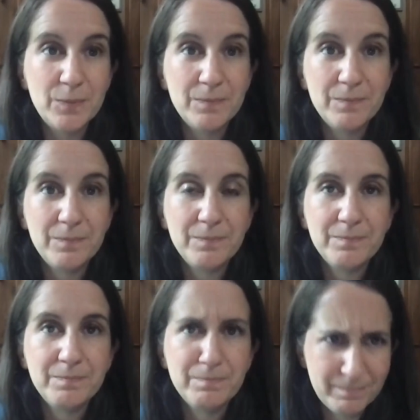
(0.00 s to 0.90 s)
No
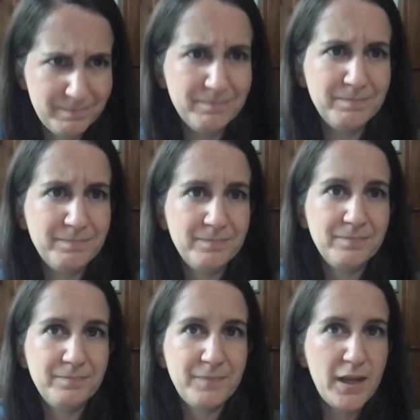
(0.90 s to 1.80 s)
map,
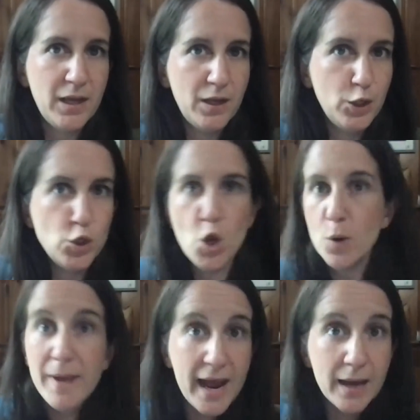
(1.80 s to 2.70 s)
no
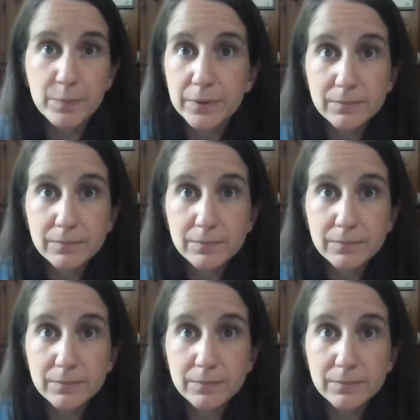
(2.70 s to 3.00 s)
GPS.